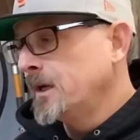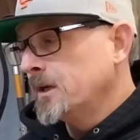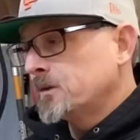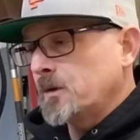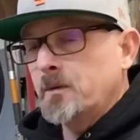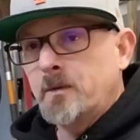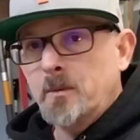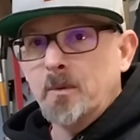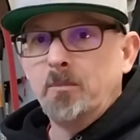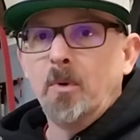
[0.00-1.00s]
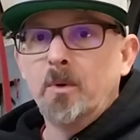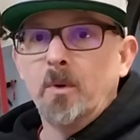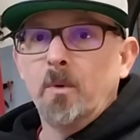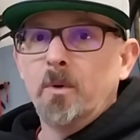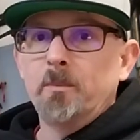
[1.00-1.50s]
So from a port
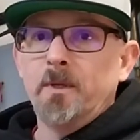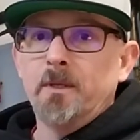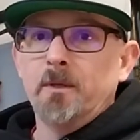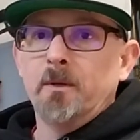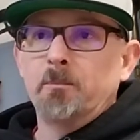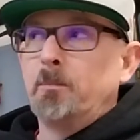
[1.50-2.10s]
opening